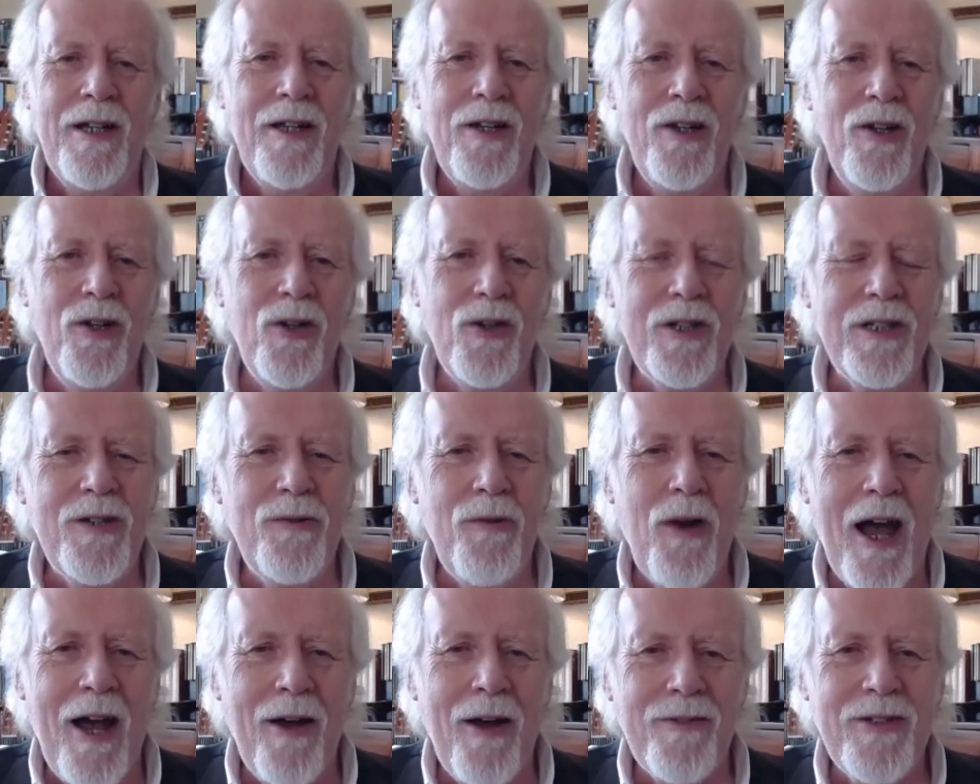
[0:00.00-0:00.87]
looked
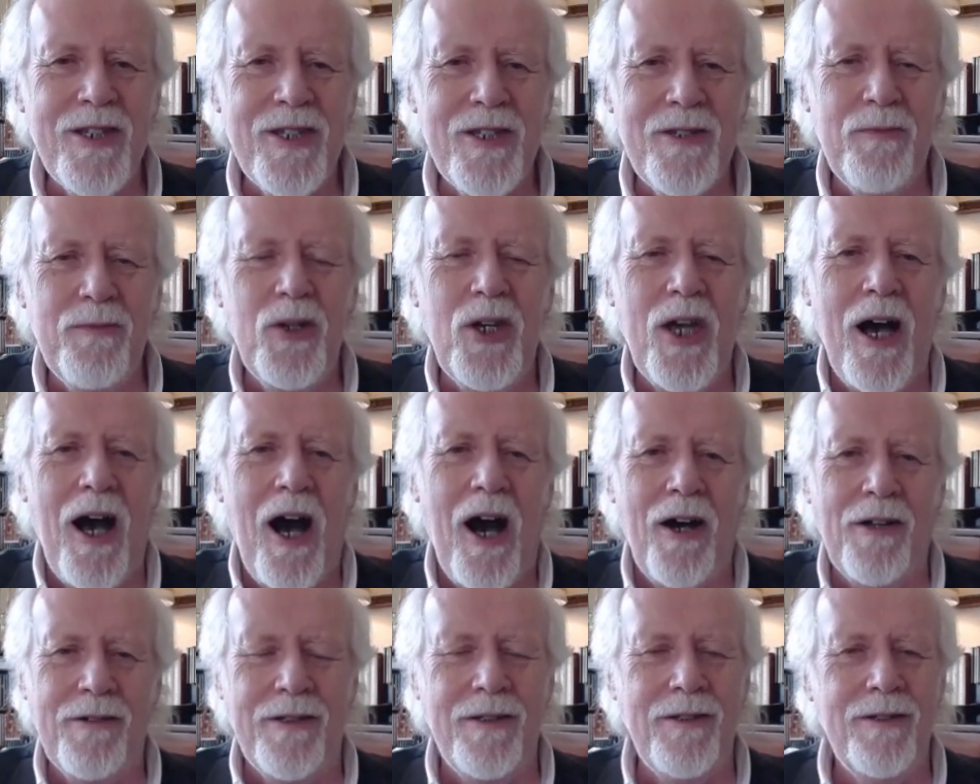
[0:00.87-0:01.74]
around some
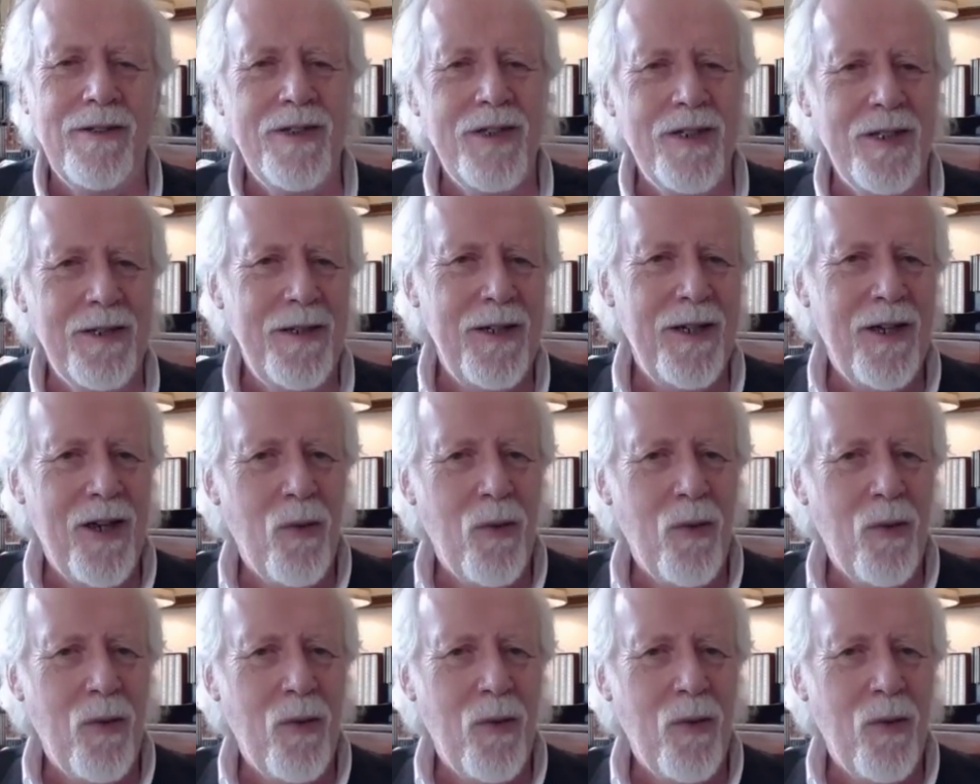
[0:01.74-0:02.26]
gardens,